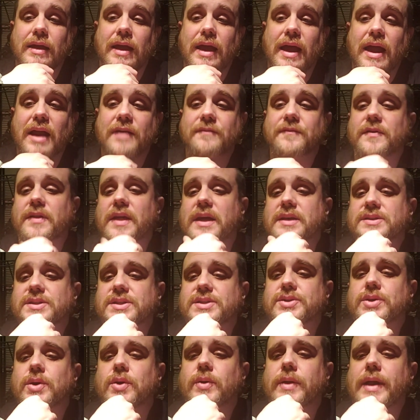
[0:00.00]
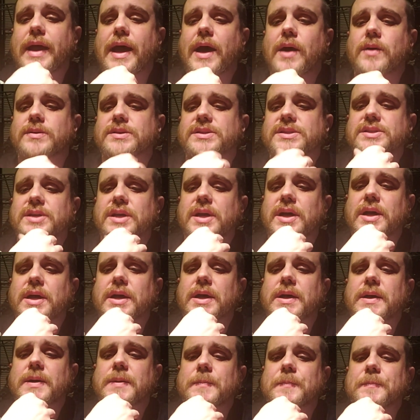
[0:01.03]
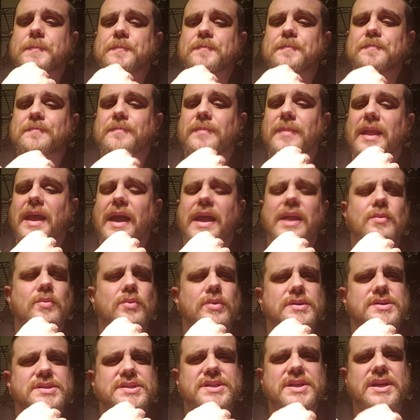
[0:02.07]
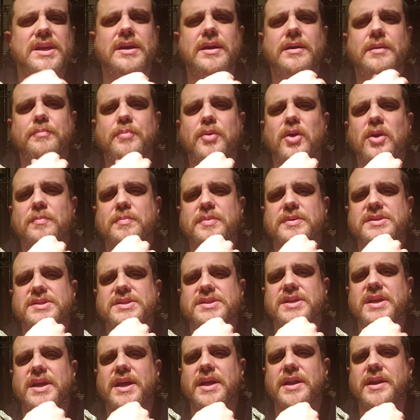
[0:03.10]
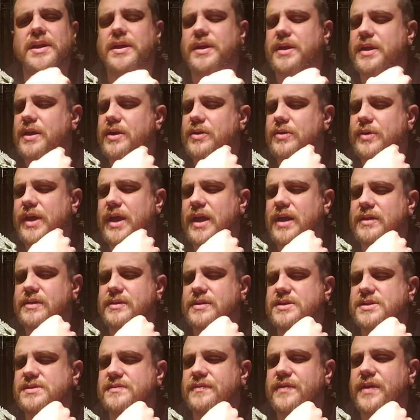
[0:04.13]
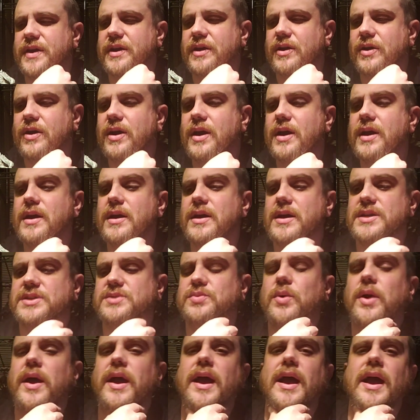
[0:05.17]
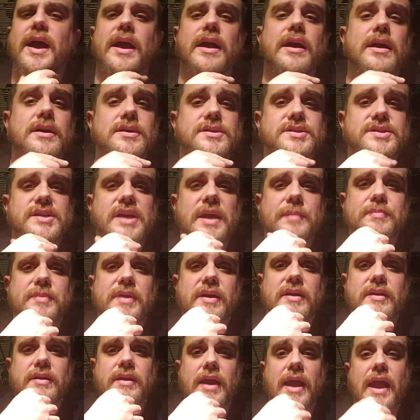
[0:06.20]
And after that sold out, I didn't really see a purpose in, getting this figure. That's why I skipped it.